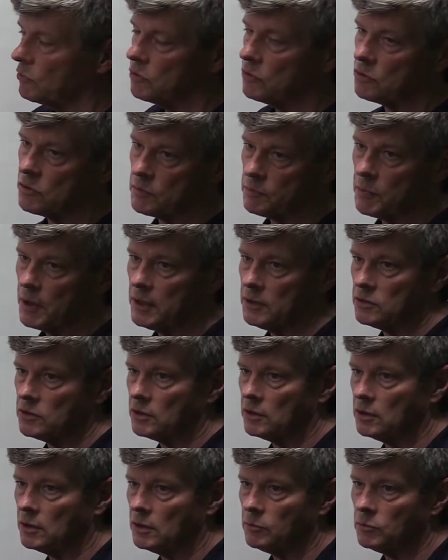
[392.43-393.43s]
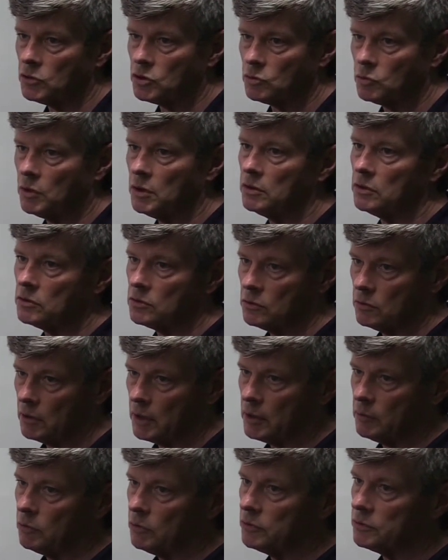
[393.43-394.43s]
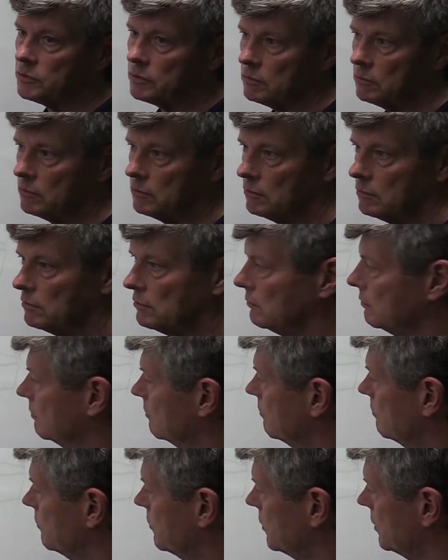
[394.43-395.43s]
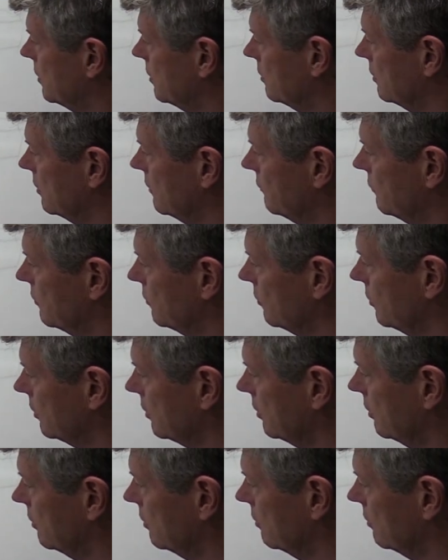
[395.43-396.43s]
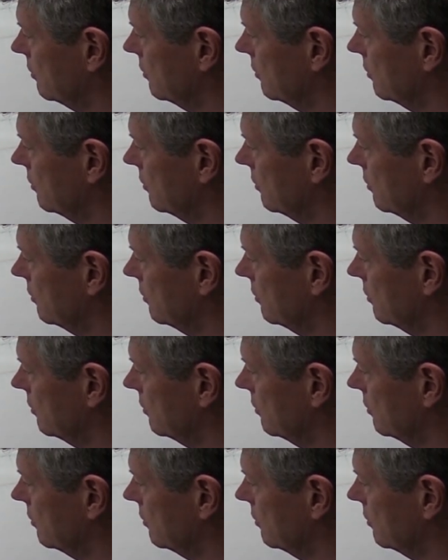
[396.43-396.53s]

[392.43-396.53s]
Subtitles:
with your spacing in between the two labels. But if you're looking at,